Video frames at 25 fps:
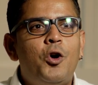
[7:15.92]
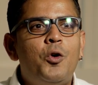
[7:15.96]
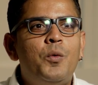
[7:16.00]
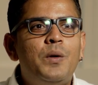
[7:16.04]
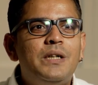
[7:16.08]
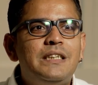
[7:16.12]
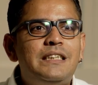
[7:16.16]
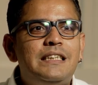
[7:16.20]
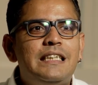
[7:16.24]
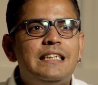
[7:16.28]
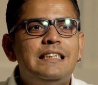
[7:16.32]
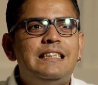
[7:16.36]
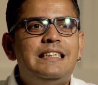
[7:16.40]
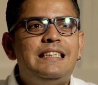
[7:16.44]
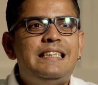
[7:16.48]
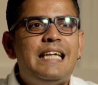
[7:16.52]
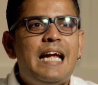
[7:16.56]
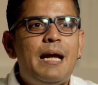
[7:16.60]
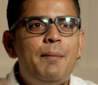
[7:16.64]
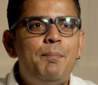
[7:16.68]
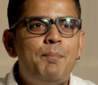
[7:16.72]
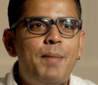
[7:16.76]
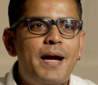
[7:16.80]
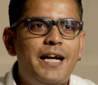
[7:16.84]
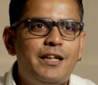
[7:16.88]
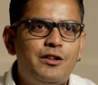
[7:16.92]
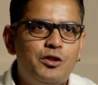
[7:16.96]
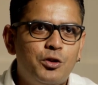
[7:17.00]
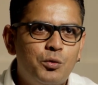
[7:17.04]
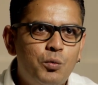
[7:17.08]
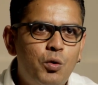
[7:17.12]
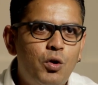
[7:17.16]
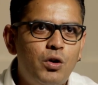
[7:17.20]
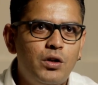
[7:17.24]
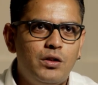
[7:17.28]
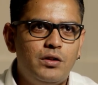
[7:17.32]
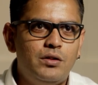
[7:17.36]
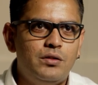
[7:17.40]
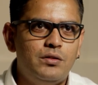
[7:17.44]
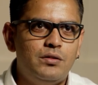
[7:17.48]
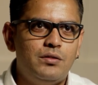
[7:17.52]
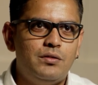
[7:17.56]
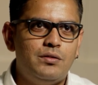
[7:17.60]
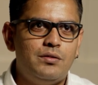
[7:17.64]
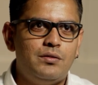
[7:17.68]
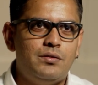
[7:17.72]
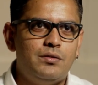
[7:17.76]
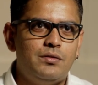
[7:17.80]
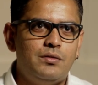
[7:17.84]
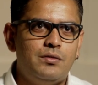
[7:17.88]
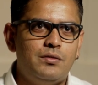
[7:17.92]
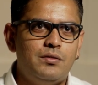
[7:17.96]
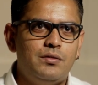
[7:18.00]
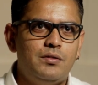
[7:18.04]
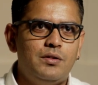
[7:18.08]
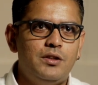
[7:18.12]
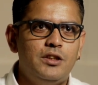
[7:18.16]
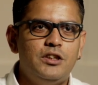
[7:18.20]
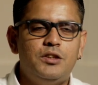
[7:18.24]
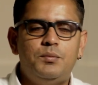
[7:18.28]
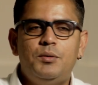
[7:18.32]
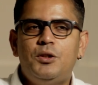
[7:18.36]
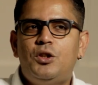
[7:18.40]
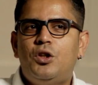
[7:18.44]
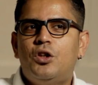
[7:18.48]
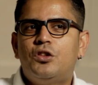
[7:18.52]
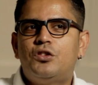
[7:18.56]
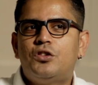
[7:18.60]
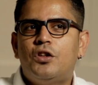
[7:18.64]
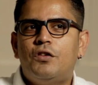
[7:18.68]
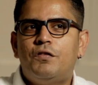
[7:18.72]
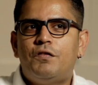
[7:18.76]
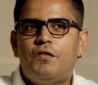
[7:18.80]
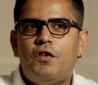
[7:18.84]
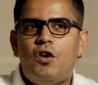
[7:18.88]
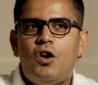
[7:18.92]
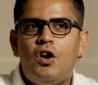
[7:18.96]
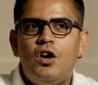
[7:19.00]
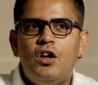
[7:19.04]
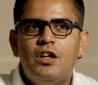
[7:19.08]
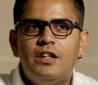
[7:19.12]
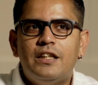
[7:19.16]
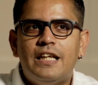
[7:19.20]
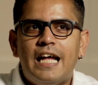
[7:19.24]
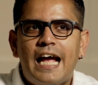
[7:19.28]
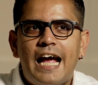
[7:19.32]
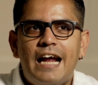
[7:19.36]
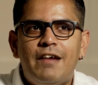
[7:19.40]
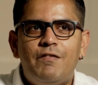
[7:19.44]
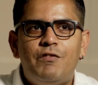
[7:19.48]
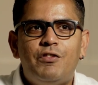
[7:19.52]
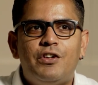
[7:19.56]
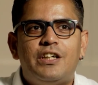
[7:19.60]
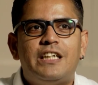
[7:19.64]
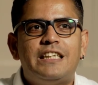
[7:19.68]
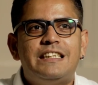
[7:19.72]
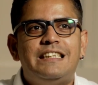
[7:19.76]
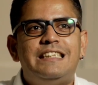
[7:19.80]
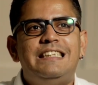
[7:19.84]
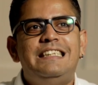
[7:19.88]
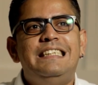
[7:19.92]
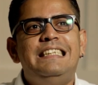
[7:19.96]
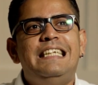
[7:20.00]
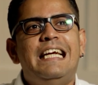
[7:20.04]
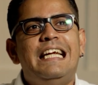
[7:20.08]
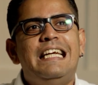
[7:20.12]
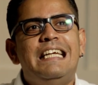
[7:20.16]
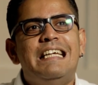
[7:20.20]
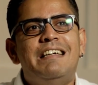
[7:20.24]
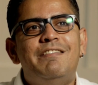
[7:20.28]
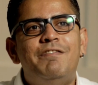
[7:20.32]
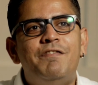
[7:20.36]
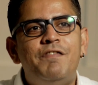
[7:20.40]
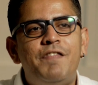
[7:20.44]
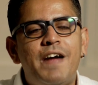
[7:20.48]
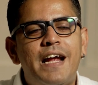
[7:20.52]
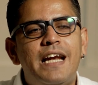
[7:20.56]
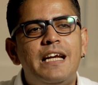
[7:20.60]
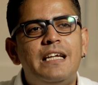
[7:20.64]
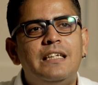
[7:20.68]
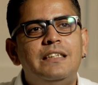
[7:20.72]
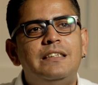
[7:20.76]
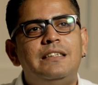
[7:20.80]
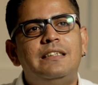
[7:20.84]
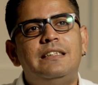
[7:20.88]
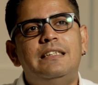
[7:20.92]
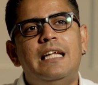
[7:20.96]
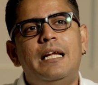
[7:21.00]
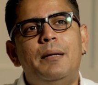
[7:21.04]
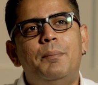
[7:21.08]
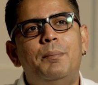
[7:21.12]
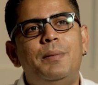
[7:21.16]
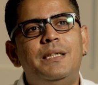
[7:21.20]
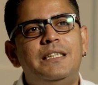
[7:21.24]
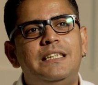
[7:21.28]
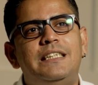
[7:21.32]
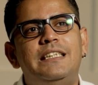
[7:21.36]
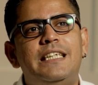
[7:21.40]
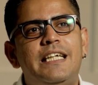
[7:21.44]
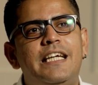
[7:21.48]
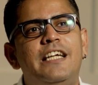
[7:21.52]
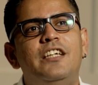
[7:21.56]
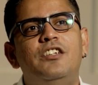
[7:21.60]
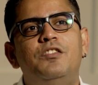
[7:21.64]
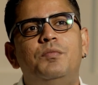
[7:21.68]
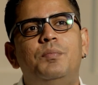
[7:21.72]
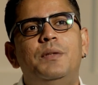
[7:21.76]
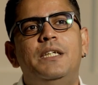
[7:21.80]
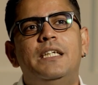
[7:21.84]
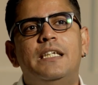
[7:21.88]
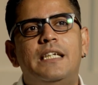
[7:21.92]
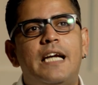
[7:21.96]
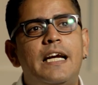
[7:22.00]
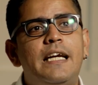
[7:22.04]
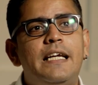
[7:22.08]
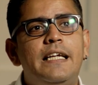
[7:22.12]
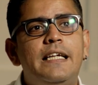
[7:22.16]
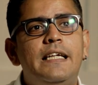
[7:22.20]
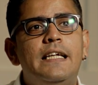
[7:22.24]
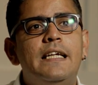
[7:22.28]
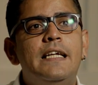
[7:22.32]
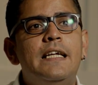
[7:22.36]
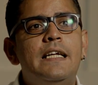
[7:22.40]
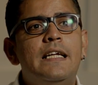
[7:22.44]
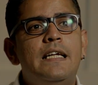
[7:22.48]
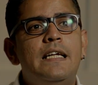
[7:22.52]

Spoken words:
overseas, came back to vote. It's because of all the advocacy and awareness that Bersih has been running.